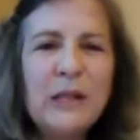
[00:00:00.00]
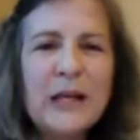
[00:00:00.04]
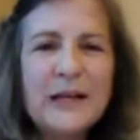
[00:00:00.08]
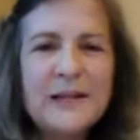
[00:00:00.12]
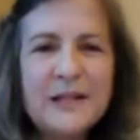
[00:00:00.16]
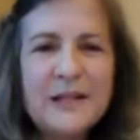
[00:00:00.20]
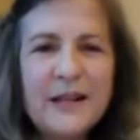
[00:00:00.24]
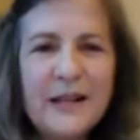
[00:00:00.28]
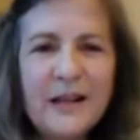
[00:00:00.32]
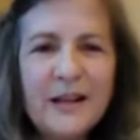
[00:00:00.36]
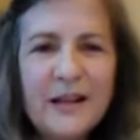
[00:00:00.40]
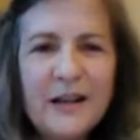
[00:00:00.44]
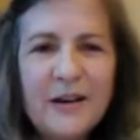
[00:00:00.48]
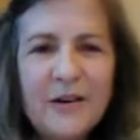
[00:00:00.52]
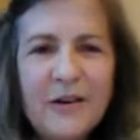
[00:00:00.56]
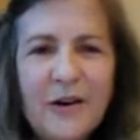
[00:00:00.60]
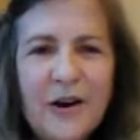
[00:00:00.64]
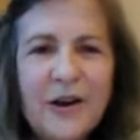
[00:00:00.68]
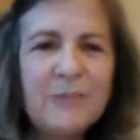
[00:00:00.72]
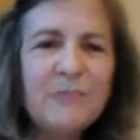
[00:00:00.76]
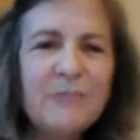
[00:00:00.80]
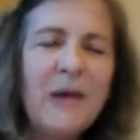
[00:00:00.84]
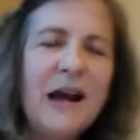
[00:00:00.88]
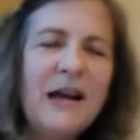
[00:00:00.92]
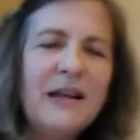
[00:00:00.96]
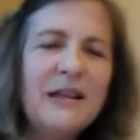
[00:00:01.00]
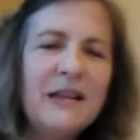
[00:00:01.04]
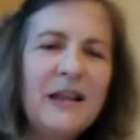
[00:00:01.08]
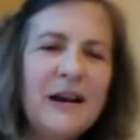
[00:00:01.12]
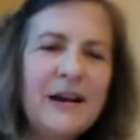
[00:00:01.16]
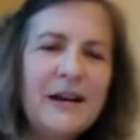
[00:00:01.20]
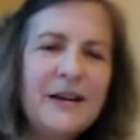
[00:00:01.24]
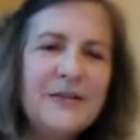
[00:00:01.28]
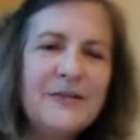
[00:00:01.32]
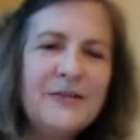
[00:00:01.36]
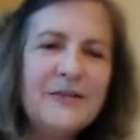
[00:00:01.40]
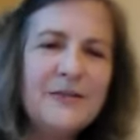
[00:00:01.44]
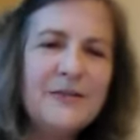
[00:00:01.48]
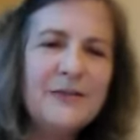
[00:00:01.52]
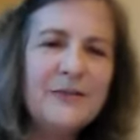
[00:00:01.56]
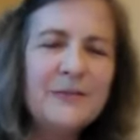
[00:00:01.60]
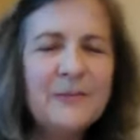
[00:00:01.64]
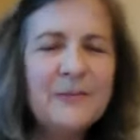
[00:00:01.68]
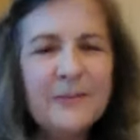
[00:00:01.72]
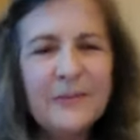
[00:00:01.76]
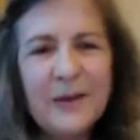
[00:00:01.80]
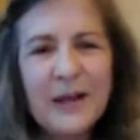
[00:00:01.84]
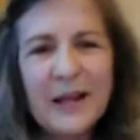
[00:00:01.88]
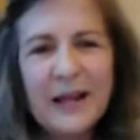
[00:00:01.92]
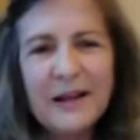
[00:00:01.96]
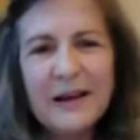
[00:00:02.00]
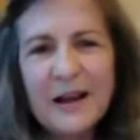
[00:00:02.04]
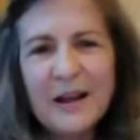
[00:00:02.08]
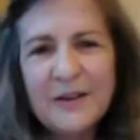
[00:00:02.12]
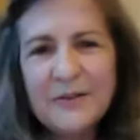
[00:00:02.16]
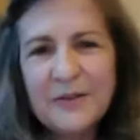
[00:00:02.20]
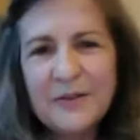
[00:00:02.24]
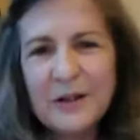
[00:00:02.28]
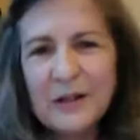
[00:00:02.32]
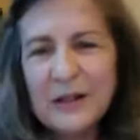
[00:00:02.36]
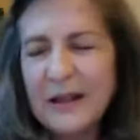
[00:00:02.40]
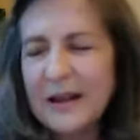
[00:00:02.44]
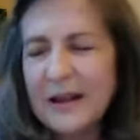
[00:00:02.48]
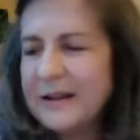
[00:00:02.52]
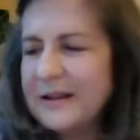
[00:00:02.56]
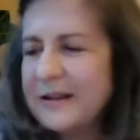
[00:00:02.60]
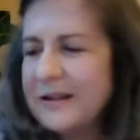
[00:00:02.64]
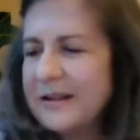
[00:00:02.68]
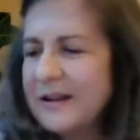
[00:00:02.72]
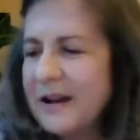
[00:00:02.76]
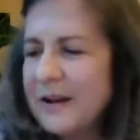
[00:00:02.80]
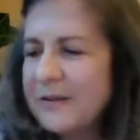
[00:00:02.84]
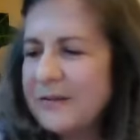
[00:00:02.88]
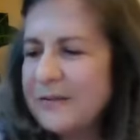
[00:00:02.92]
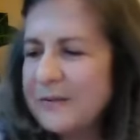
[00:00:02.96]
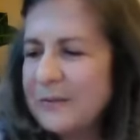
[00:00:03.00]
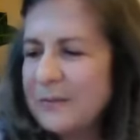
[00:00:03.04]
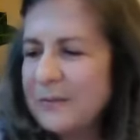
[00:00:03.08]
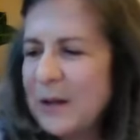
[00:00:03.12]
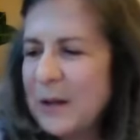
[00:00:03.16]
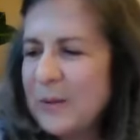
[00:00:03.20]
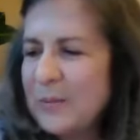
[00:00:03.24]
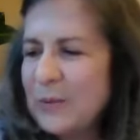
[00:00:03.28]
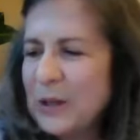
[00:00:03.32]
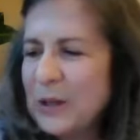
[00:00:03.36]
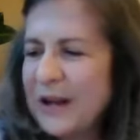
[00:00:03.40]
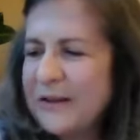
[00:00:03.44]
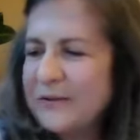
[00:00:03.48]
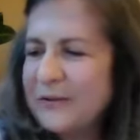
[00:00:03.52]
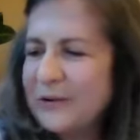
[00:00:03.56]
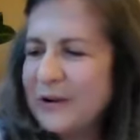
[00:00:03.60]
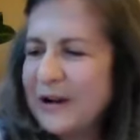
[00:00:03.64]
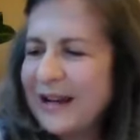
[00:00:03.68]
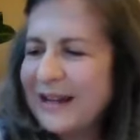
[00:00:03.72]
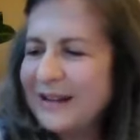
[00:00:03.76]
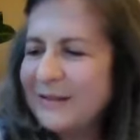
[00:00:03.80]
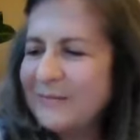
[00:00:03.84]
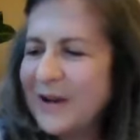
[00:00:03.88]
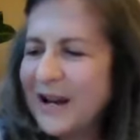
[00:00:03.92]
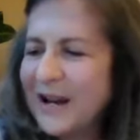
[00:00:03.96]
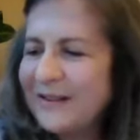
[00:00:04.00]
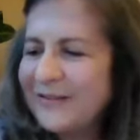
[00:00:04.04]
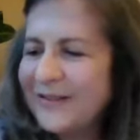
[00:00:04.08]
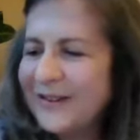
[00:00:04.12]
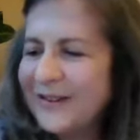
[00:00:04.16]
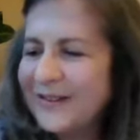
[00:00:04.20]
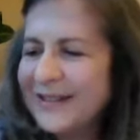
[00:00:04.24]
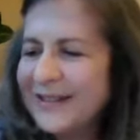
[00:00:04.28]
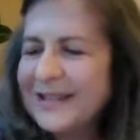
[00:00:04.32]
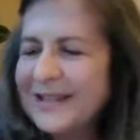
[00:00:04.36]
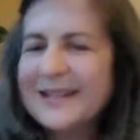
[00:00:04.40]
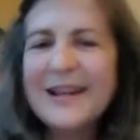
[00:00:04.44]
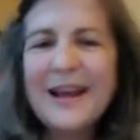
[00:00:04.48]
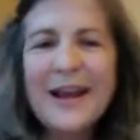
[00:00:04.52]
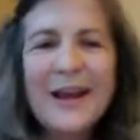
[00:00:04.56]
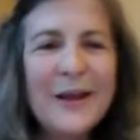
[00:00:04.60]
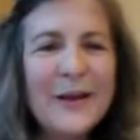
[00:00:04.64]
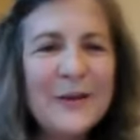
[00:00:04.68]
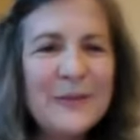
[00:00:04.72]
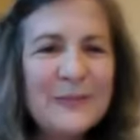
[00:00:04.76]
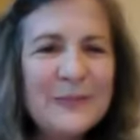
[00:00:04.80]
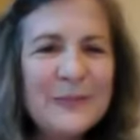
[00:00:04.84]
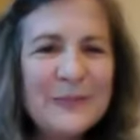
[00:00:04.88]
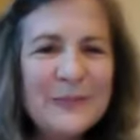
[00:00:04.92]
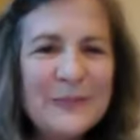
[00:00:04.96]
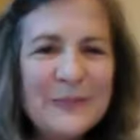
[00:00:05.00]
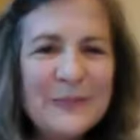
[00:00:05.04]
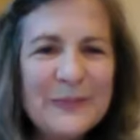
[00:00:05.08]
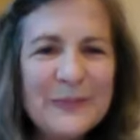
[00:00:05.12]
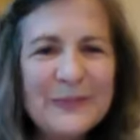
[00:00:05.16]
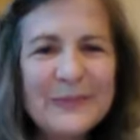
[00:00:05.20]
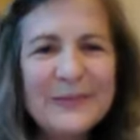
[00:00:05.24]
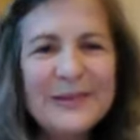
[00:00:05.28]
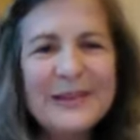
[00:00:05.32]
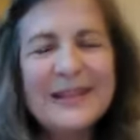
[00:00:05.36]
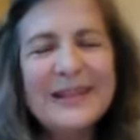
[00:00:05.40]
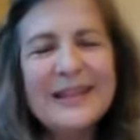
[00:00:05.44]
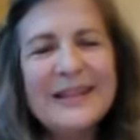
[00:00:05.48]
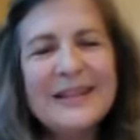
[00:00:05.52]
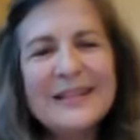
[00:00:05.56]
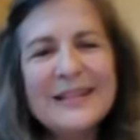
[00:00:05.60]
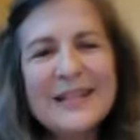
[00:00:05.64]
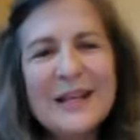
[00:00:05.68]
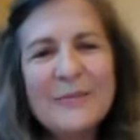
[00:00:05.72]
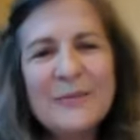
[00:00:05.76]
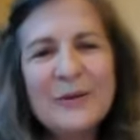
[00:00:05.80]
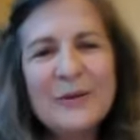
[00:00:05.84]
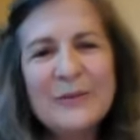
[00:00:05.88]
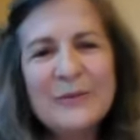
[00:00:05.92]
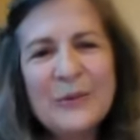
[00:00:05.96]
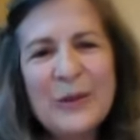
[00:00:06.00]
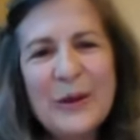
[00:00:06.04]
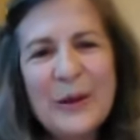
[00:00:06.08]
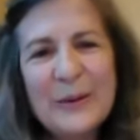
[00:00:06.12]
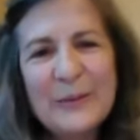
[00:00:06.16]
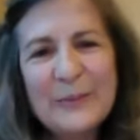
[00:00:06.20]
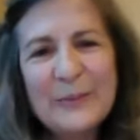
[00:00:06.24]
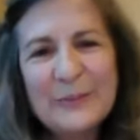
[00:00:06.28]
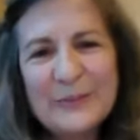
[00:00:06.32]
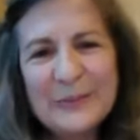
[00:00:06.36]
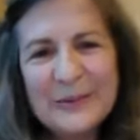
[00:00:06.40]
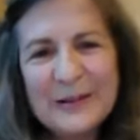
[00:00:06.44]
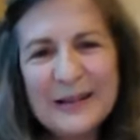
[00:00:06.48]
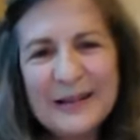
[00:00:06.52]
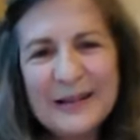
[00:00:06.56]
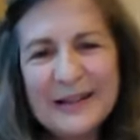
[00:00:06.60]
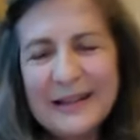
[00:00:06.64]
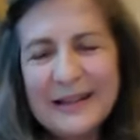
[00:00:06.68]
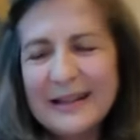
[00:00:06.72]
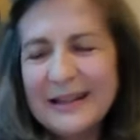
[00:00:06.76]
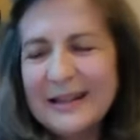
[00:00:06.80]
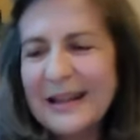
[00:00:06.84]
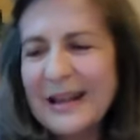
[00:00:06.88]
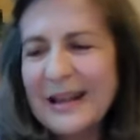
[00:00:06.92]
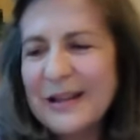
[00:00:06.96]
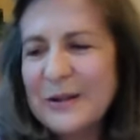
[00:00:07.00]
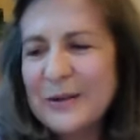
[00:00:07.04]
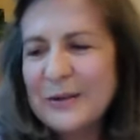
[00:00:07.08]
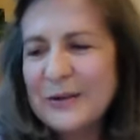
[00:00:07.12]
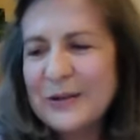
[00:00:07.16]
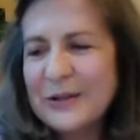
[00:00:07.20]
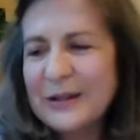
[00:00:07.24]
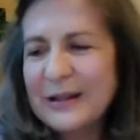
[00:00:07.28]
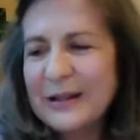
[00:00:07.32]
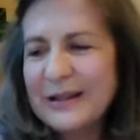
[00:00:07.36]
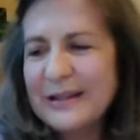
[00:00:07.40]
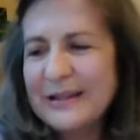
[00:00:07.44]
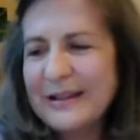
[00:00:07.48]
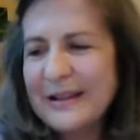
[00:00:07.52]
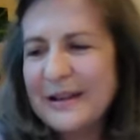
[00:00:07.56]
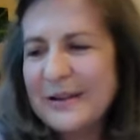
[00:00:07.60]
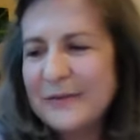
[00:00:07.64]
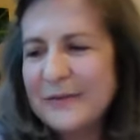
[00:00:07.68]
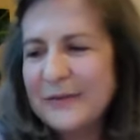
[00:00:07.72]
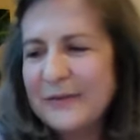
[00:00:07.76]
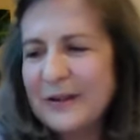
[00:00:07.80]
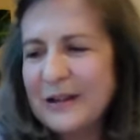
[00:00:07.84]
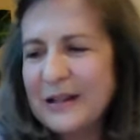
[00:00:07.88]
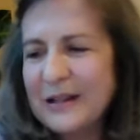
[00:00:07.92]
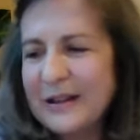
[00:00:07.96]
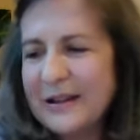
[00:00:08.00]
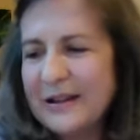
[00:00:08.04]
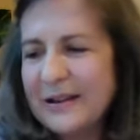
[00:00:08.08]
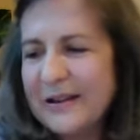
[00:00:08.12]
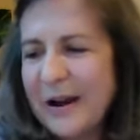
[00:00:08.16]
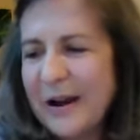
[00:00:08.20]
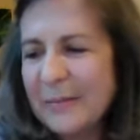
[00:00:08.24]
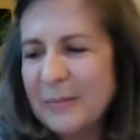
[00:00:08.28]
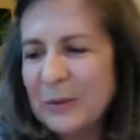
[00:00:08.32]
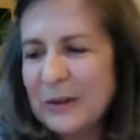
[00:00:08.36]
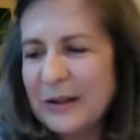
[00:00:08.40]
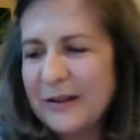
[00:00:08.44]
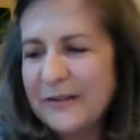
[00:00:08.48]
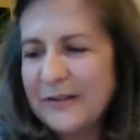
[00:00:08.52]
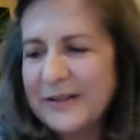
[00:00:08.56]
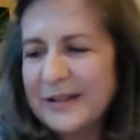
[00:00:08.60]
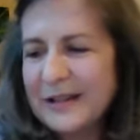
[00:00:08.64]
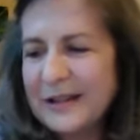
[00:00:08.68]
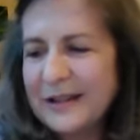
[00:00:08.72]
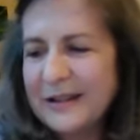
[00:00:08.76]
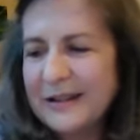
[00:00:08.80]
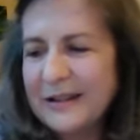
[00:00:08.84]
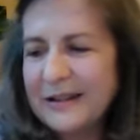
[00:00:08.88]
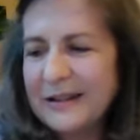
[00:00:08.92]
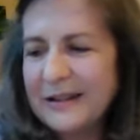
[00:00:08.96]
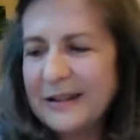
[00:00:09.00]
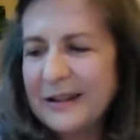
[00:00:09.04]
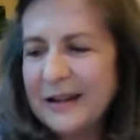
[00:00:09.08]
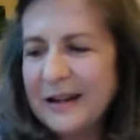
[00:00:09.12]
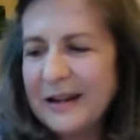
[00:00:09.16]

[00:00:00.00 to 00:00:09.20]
blessing on my life. And I feel like people I've read might feel the same. Some of them, they usually leave feeling uplifted